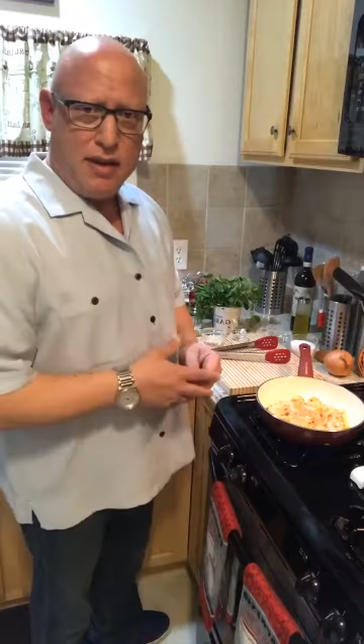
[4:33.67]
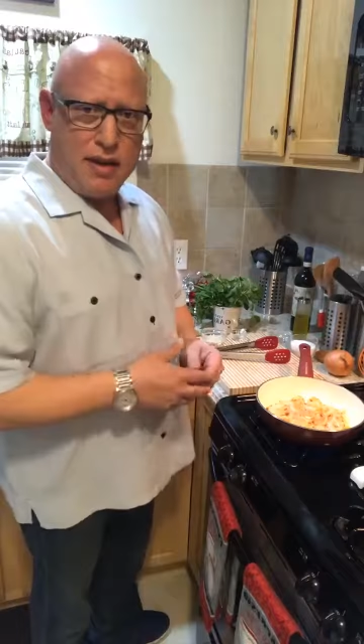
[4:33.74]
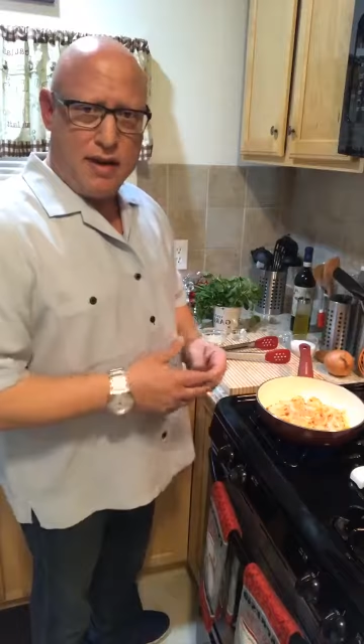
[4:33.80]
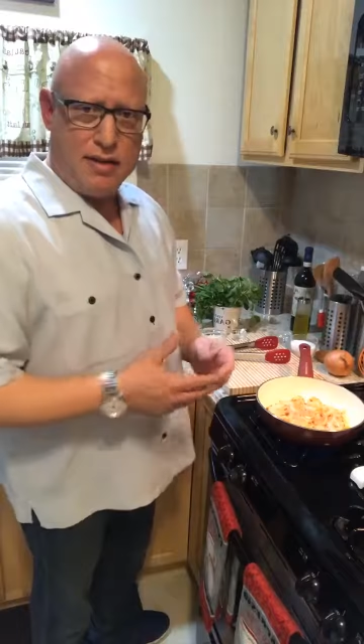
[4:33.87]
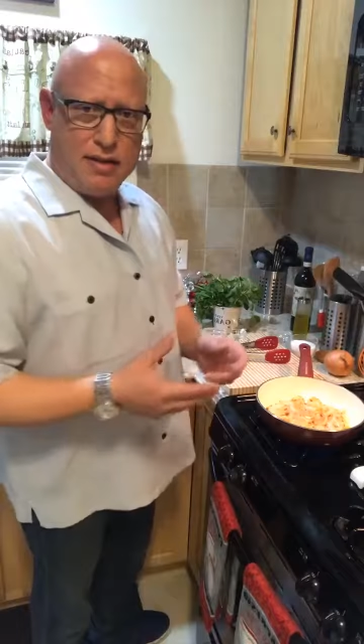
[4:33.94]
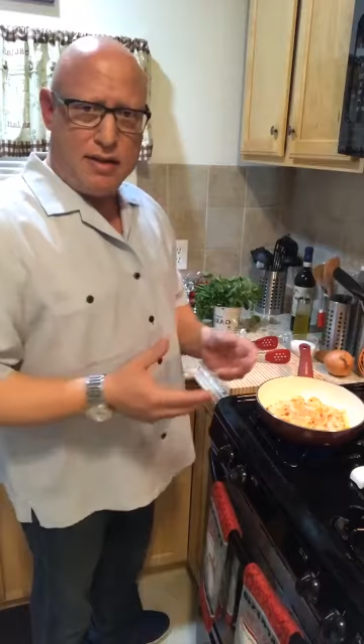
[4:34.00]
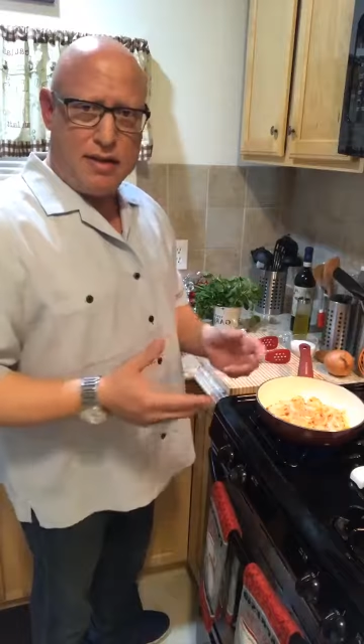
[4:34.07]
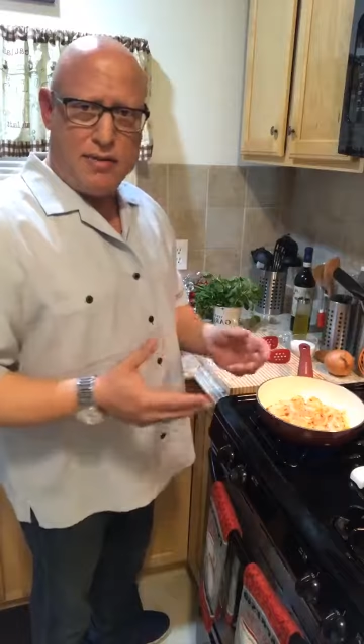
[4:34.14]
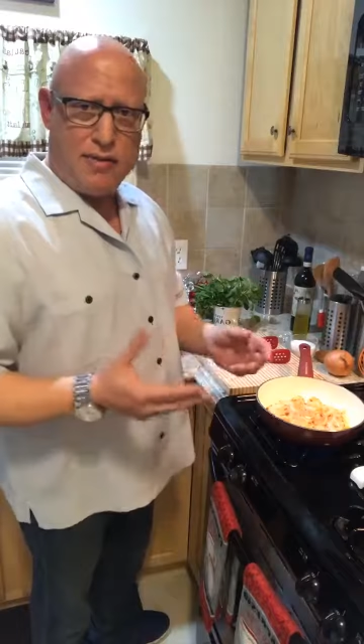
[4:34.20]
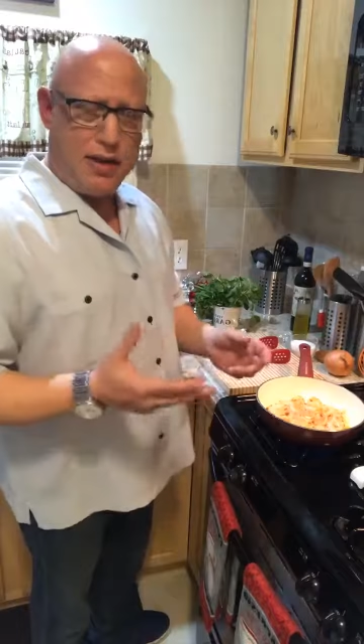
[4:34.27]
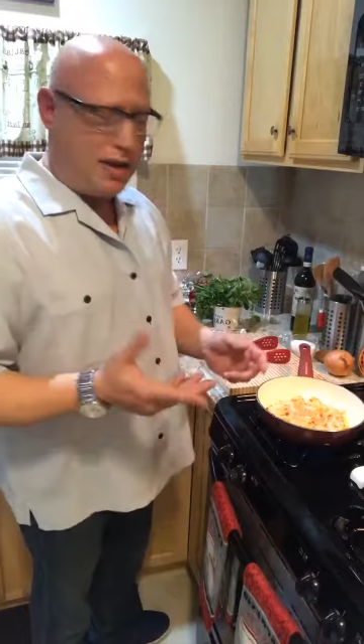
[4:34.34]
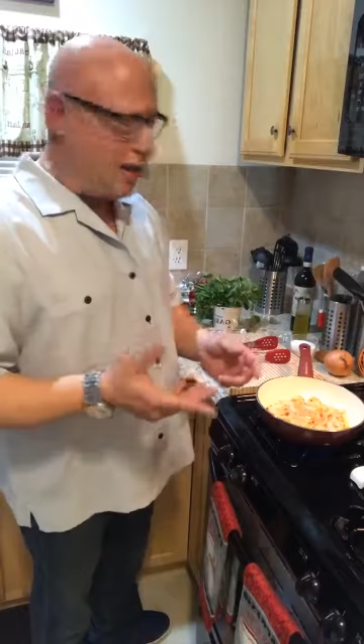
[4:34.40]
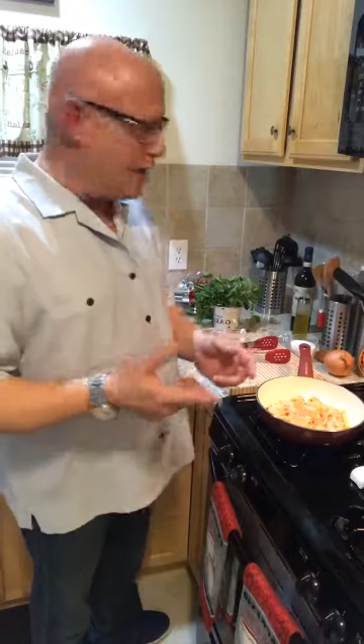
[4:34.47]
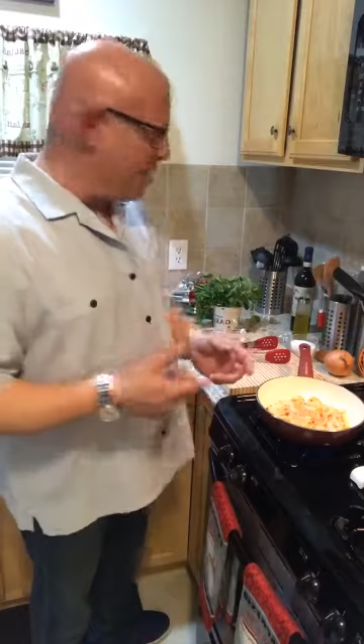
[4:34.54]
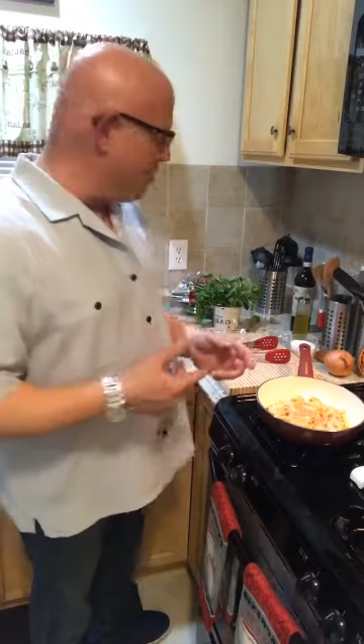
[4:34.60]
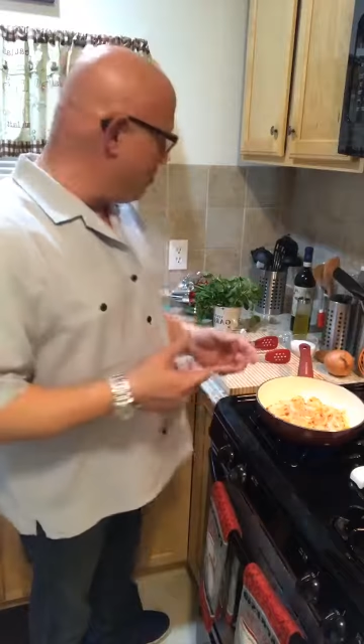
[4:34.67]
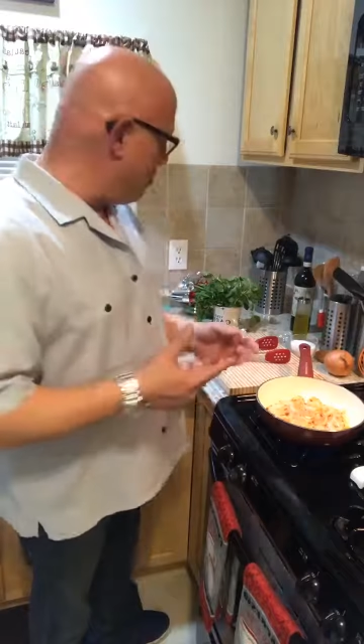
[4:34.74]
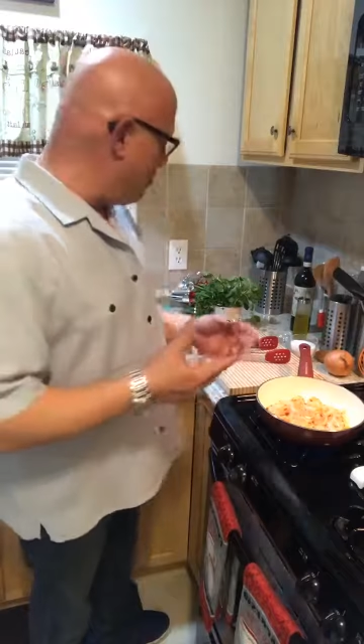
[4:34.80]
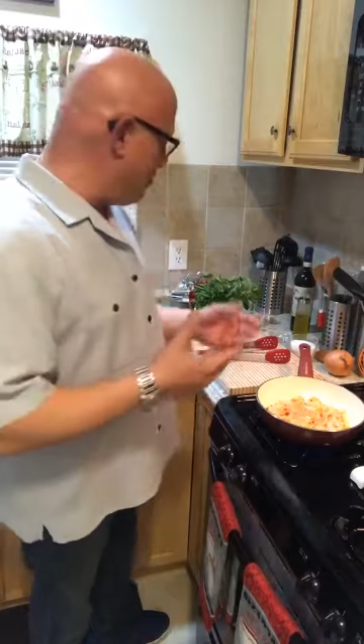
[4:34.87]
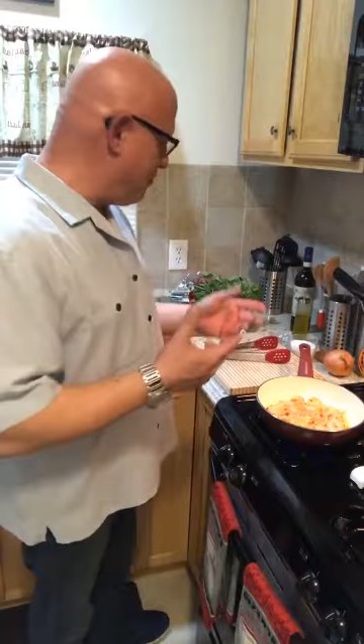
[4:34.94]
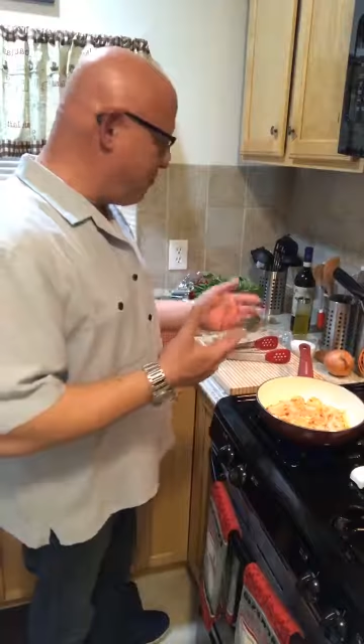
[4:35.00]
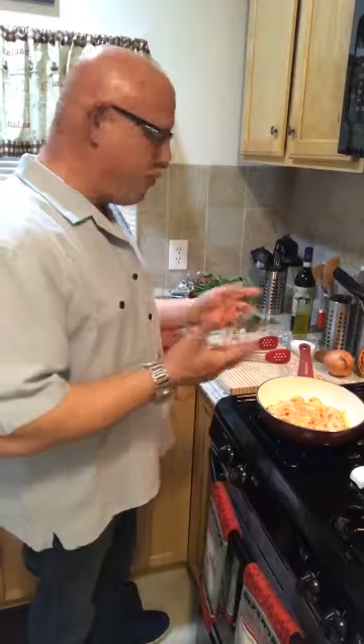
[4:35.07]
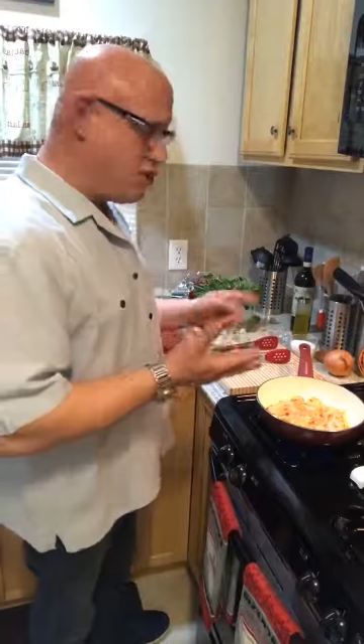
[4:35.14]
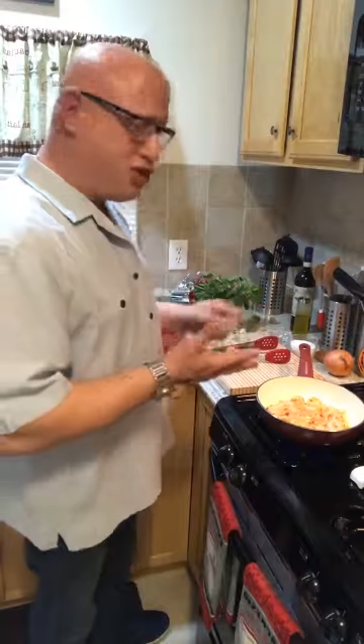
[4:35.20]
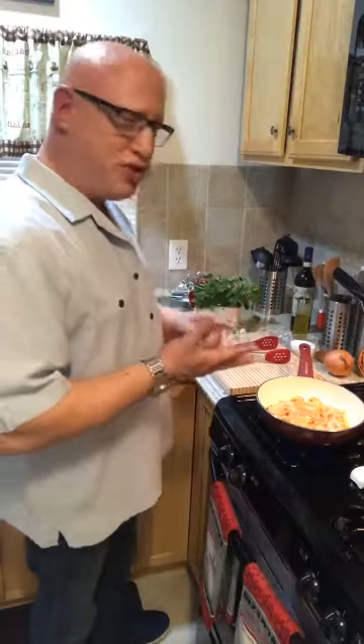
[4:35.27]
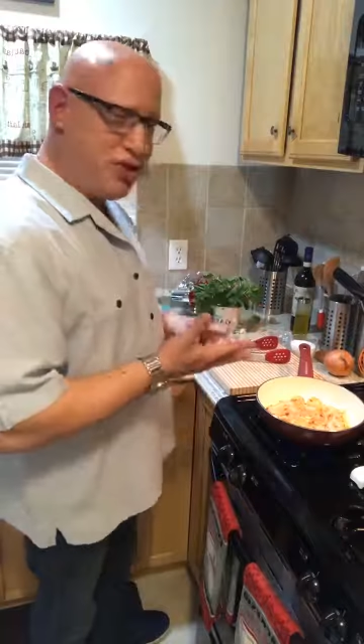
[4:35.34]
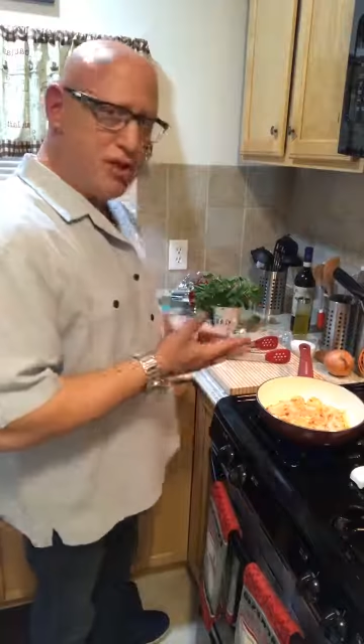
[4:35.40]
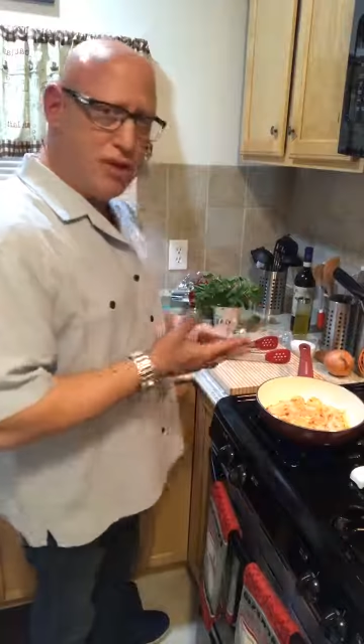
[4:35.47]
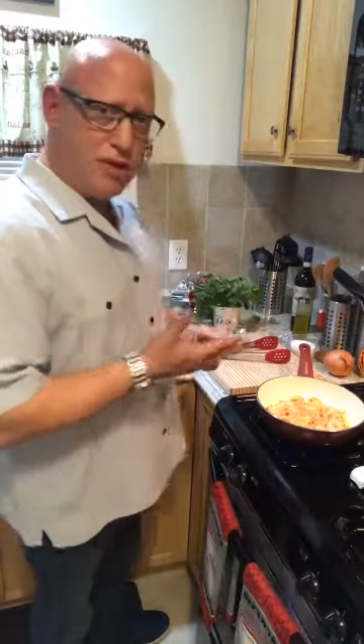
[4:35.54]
And I have fresh